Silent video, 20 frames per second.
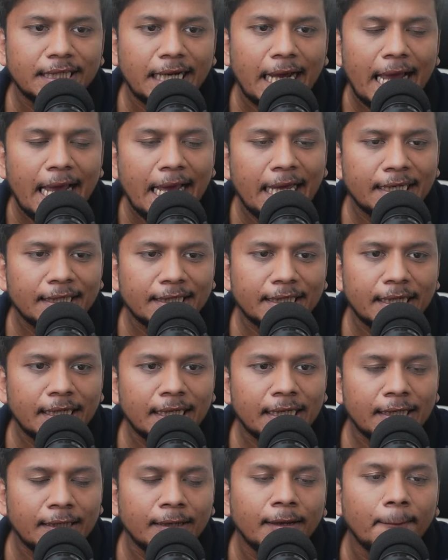
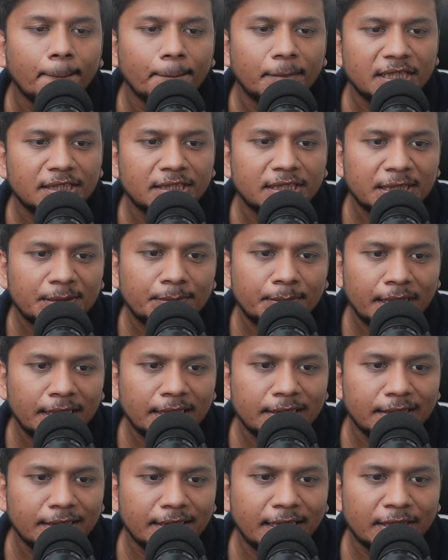Intel PC
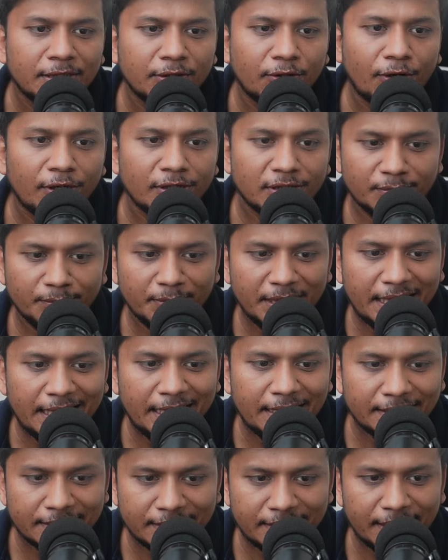build that cost me
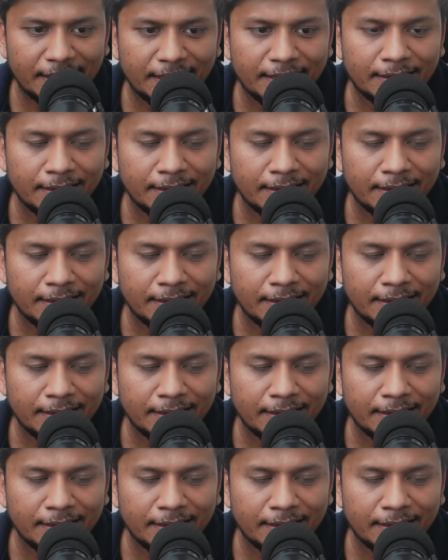less than